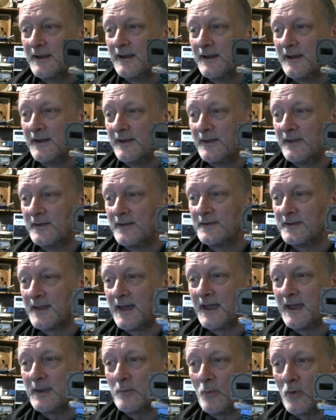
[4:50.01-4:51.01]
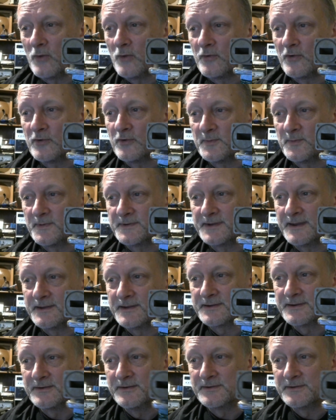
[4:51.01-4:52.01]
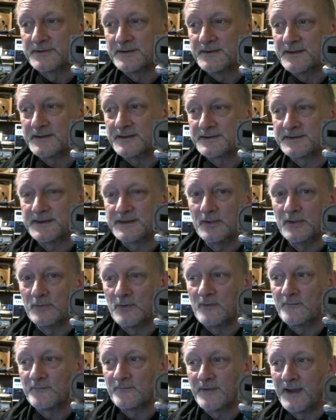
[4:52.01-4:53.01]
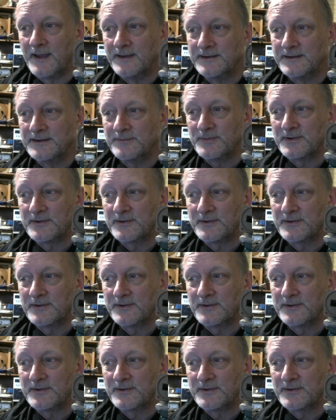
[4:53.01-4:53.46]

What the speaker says: And I'm 100% certain it still won't find it,